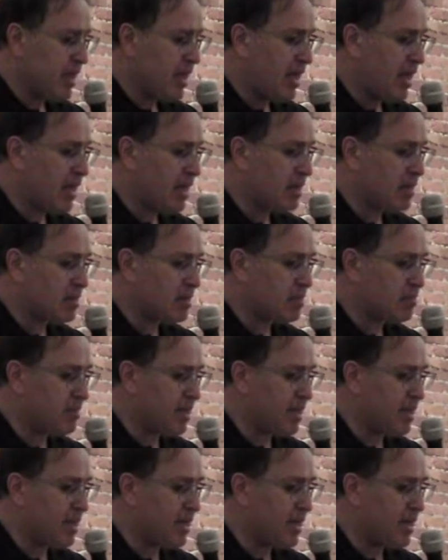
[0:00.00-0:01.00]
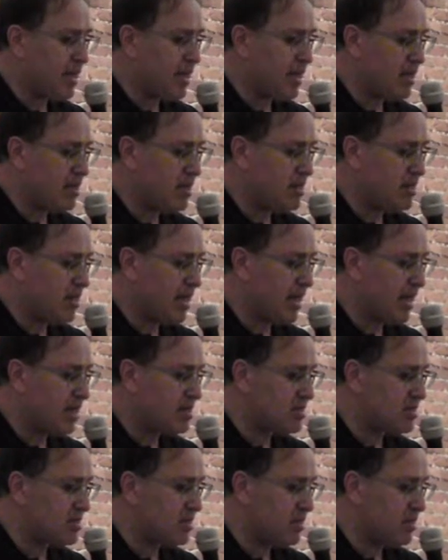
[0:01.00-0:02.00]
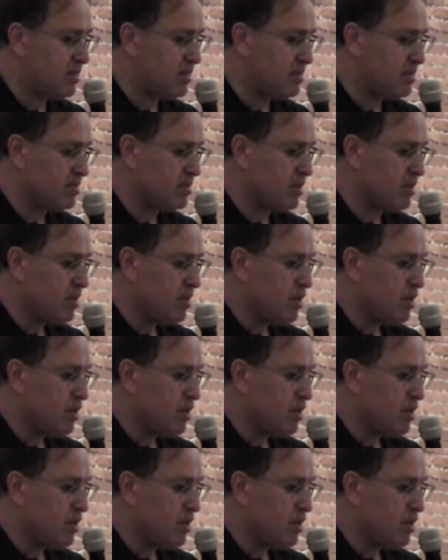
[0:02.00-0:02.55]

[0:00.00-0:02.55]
held my hand asking